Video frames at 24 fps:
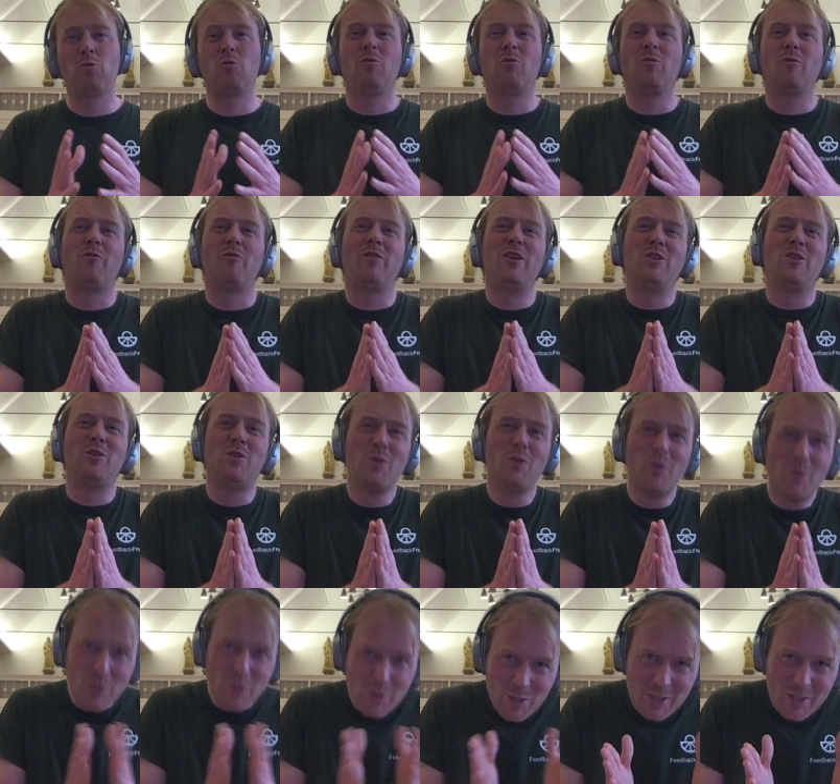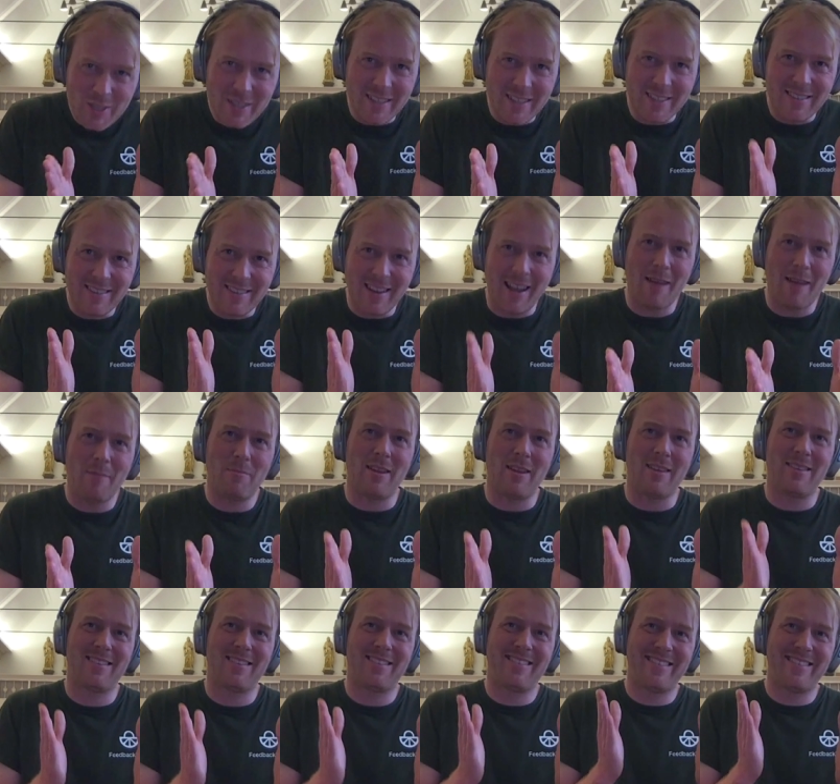reduce the time
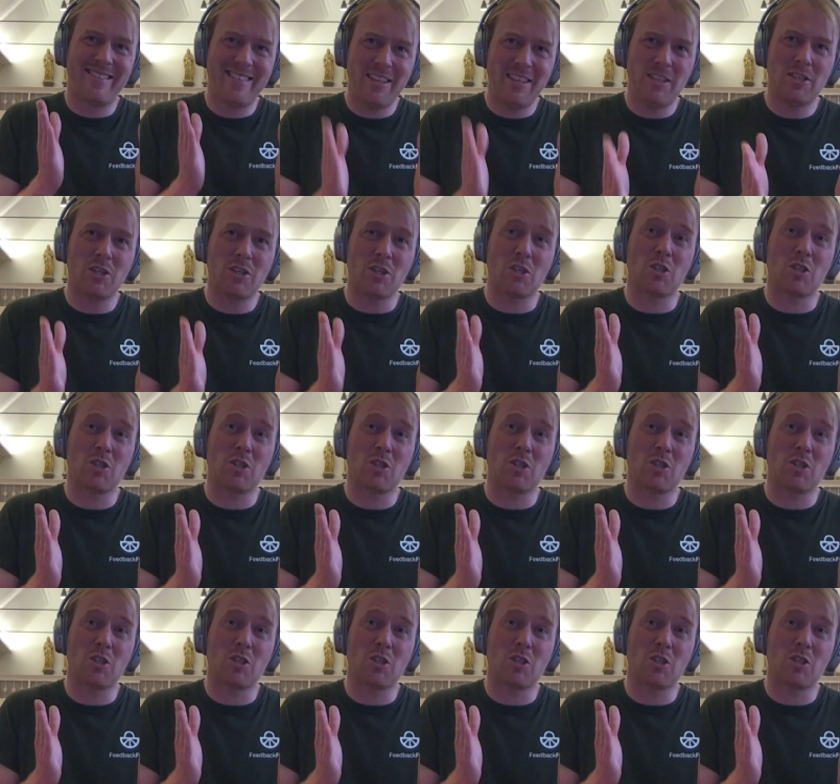that teachers